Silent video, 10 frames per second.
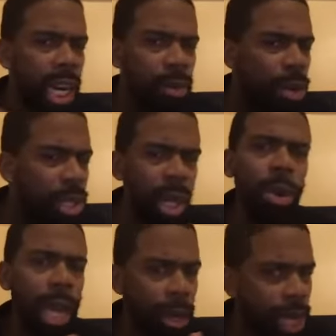realized,
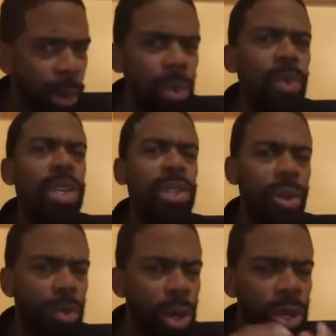okay, yeah, we're really
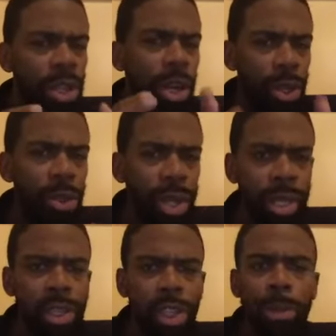we're gonna start using
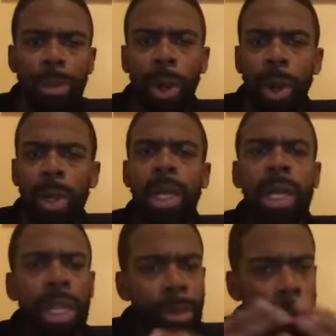this Super Bowl
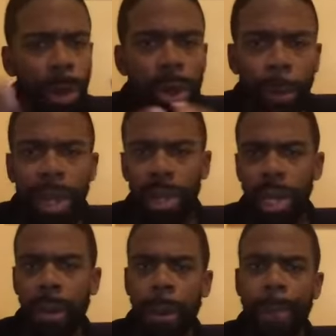to promote the
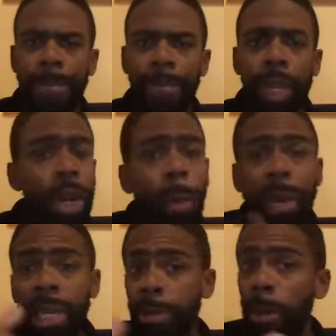military. You know,
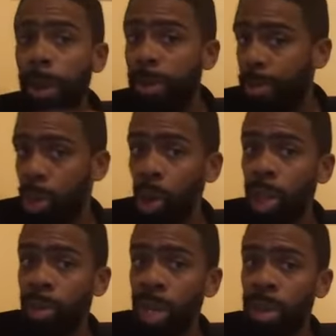because remember
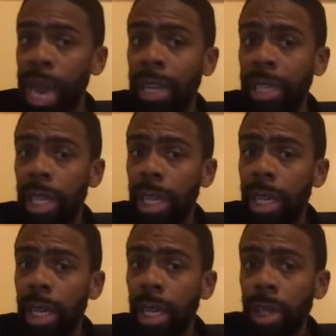George Bush actually
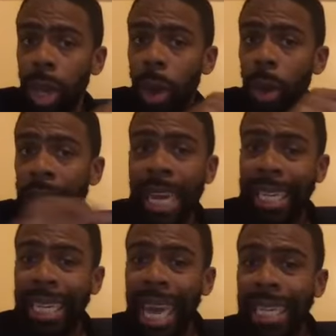you know, and they
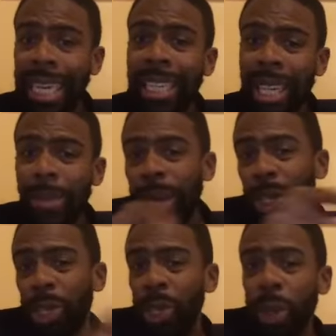did that intentionally
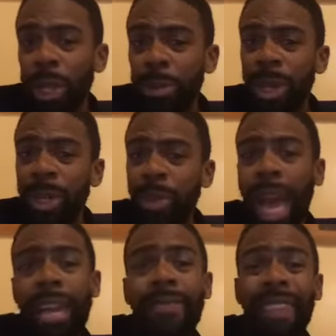because George Bush
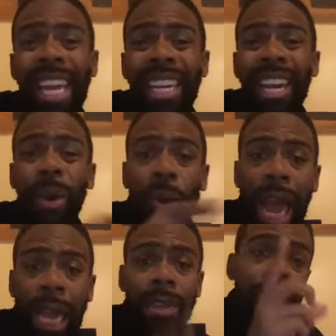had invaded Iraq the